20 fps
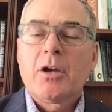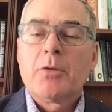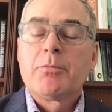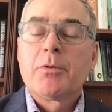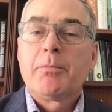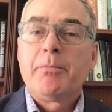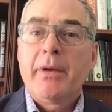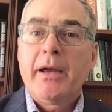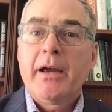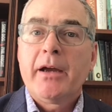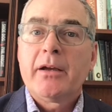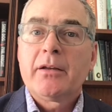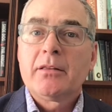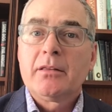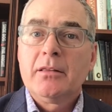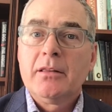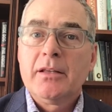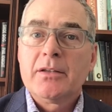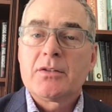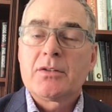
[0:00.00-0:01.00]
a prepared
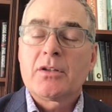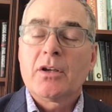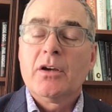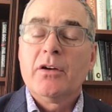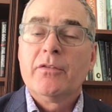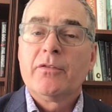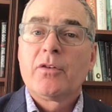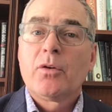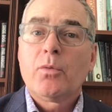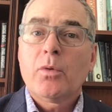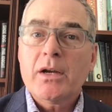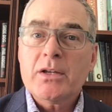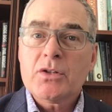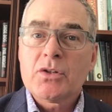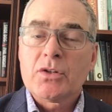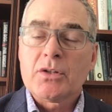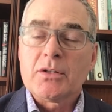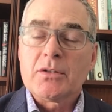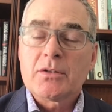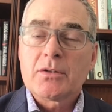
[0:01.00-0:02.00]
list of
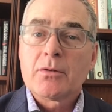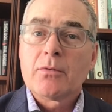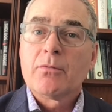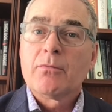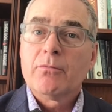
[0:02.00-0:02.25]
questions